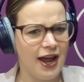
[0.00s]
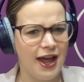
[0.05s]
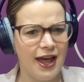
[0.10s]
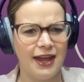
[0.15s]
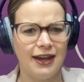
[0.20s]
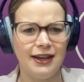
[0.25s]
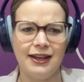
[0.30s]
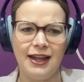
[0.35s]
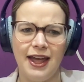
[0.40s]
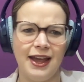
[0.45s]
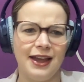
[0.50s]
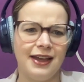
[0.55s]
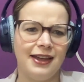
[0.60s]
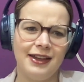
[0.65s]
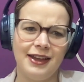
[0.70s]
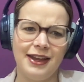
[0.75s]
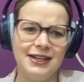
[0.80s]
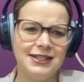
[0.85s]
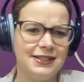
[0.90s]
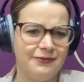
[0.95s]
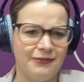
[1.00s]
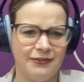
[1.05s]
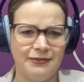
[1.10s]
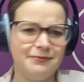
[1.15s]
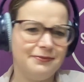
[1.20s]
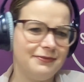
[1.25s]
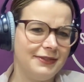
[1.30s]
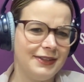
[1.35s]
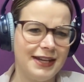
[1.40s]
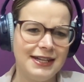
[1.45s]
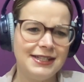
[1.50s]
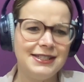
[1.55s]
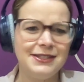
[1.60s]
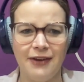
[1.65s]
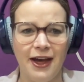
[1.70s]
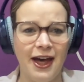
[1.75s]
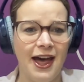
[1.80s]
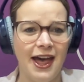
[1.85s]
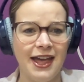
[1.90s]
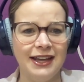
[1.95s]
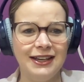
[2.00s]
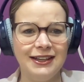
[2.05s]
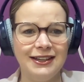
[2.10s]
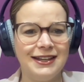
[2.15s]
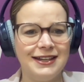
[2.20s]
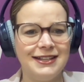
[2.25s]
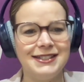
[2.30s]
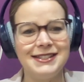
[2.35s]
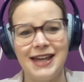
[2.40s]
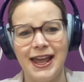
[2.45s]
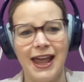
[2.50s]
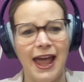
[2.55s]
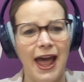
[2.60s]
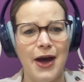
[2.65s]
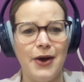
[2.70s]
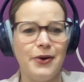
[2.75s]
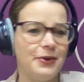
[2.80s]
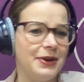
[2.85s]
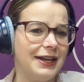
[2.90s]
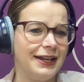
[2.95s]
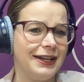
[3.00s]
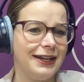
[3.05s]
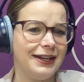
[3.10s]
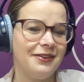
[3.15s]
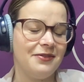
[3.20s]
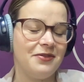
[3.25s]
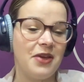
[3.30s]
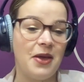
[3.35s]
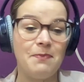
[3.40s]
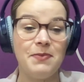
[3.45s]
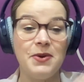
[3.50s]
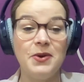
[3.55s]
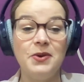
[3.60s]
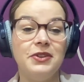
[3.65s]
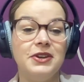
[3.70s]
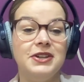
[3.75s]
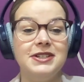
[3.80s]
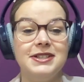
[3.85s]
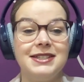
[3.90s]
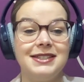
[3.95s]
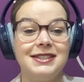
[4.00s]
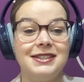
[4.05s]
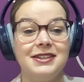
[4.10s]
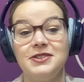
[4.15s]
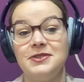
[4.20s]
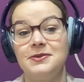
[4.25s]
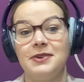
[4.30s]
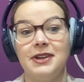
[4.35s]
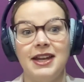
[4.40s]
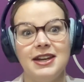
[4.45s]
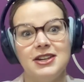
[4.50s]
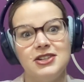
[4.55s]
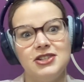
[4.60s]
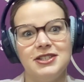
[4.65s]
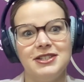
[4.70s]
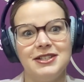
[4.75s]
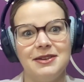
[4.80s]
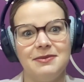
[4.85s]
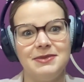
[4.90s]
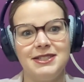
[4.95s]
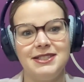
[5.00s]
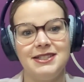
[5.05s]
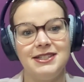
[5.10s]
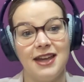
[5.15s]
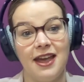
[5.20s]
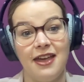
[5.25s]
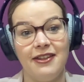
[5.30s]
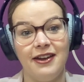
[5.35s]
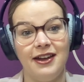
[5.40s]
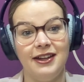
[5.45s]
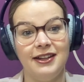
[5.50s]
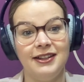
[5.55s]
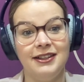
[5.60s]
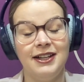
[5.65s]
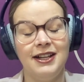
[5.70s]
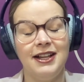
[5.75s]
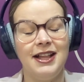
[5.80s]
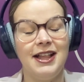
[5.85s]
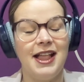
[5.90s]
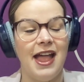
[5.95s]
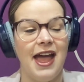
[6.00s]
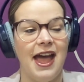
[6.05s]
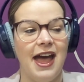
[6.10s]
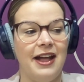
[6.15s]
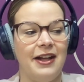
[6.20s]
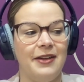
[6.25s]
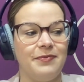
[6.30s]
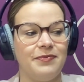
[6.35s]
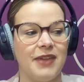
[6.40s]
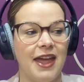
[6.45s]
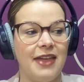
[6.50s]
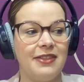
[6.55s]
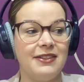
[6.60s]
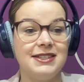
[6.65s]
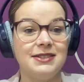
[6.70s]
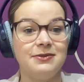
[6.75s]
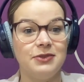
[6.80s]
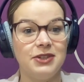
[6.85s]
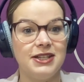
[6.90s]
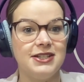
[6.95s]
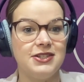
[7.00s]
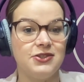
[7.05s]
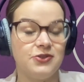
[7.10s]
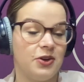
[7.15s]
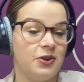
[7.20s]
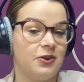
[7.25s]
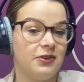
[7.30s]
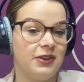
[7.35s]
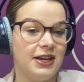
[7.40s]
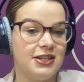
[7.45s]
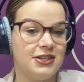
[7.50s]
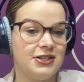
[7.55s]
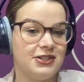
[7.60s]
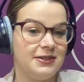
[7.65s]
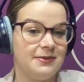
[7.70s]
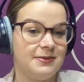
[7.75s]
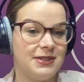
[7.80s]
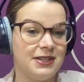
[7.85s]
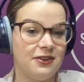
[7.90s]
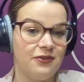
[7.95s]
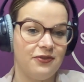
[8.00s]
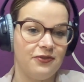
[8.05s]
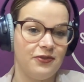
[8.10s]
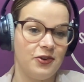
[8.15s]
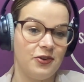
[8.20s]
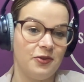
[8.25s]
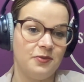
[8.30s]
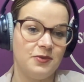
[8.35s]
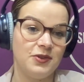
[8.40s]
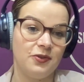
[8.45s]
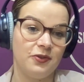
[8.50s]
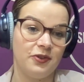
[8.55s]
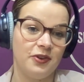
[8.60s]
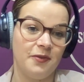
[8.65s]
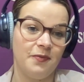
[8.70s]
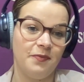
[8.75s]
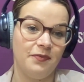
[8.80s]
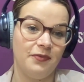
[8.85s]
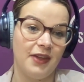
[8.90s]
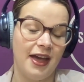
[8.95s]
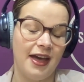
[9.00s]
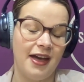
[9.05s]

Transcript: cried. Like it's fine. That's like how we build those relationships together. And there's some really strong relationships that have formed from